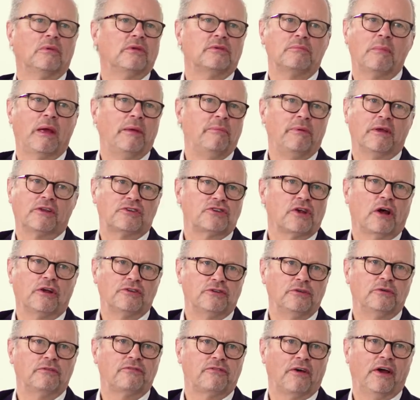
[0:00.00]
maybe a charge
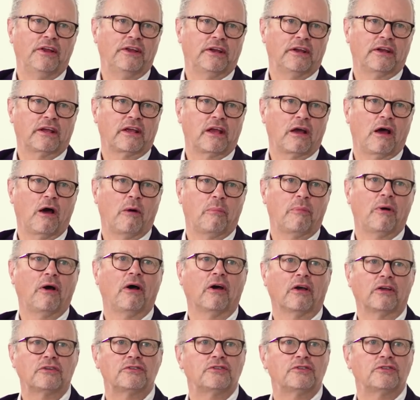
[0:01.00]
you'd find in a car park